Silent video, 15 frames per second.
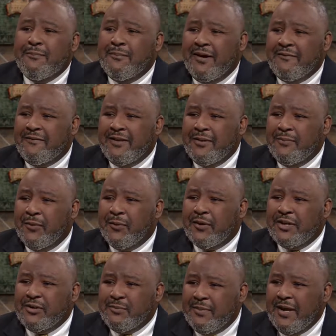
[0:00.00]
monthly
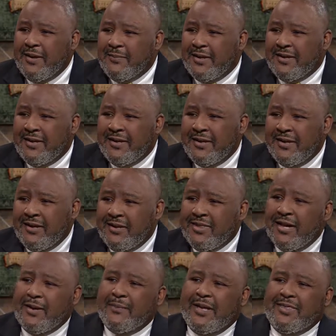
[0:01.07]
mortgage payment. Now
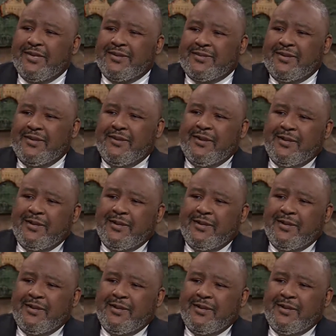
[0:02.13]
think about this.